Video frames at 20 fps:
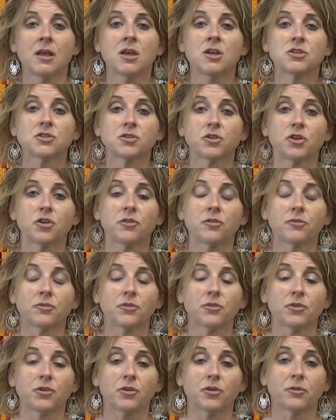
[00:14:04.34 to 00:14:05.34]
So
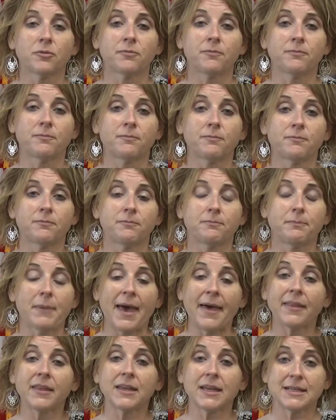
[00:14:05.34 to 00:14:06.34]
your
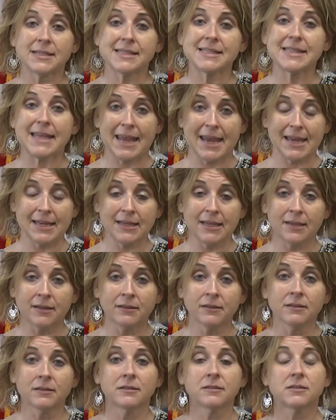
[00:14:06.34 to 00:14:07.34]
ballot is scanned
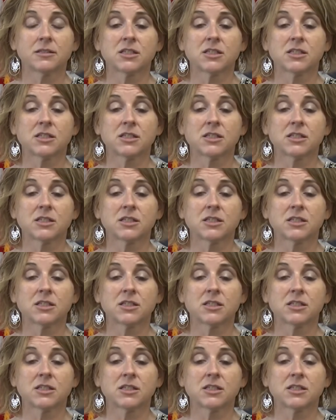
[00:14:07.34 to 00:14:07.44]
in